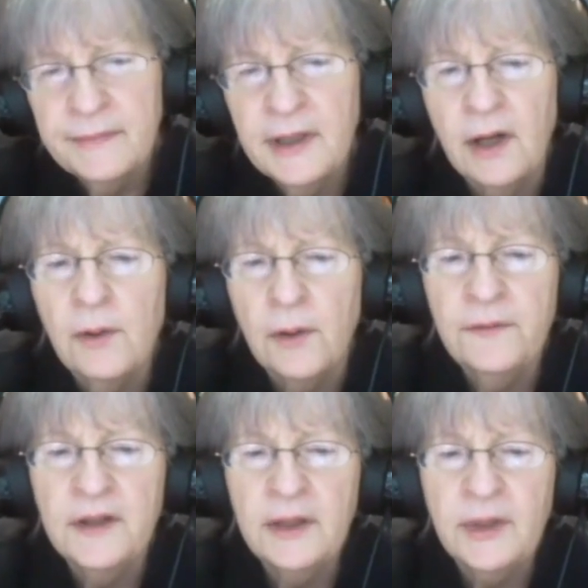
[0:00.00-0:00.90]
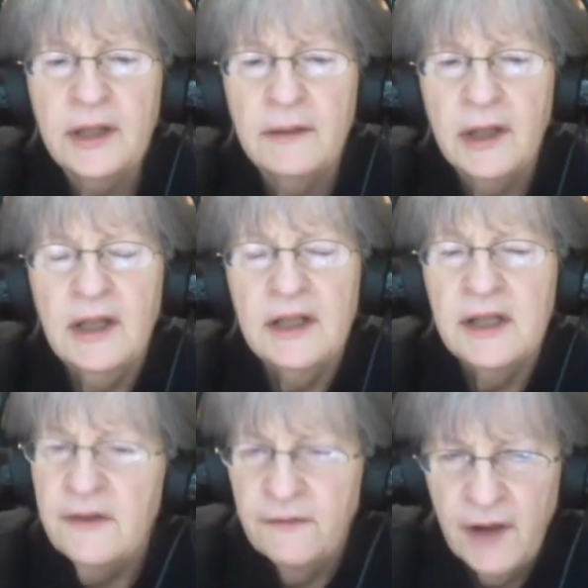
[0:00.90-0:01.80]
you know, hopefully we
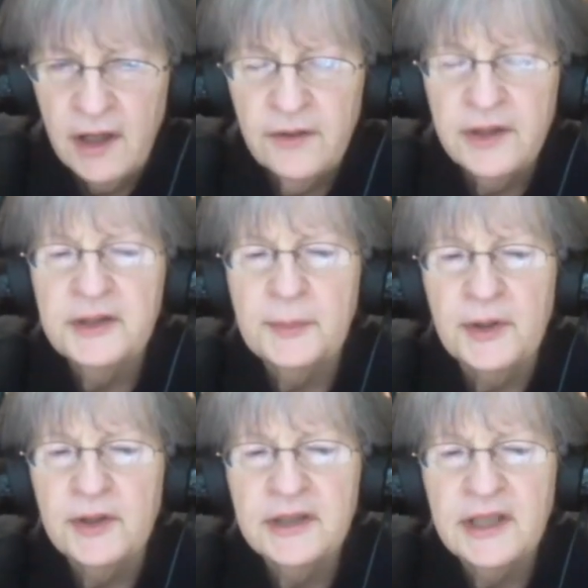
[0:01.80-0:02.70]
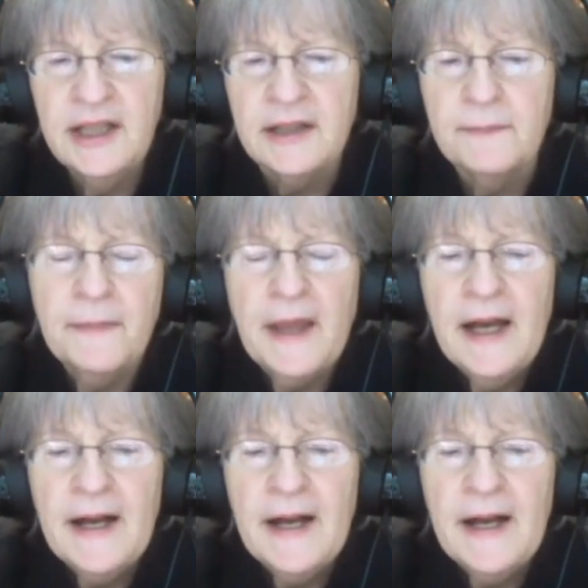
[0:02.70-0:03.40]
follow the spirit's lead.